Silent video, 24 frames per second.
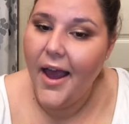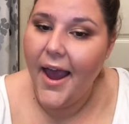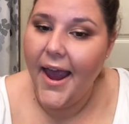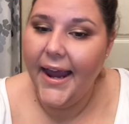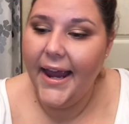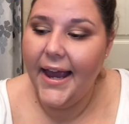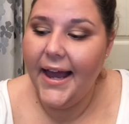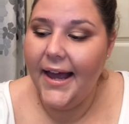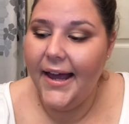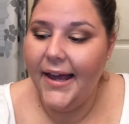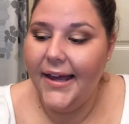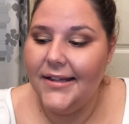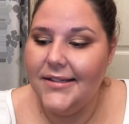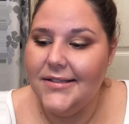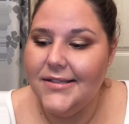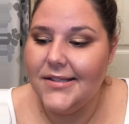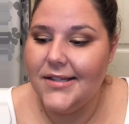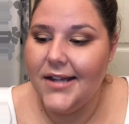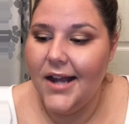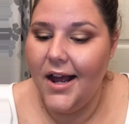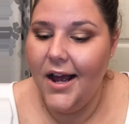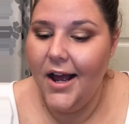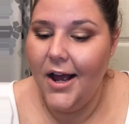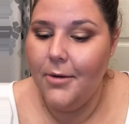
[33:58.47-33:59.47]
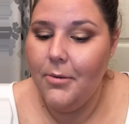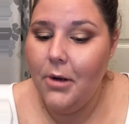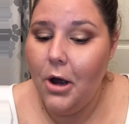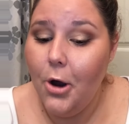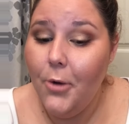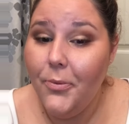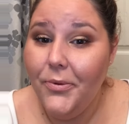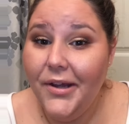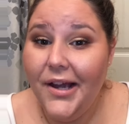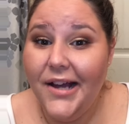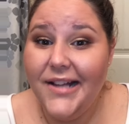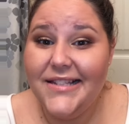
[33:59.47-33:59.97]
and I
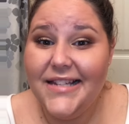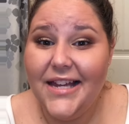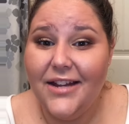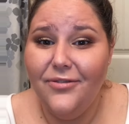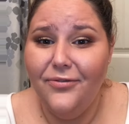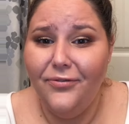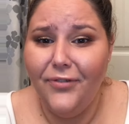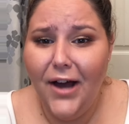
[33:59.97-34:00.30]
hope you guys had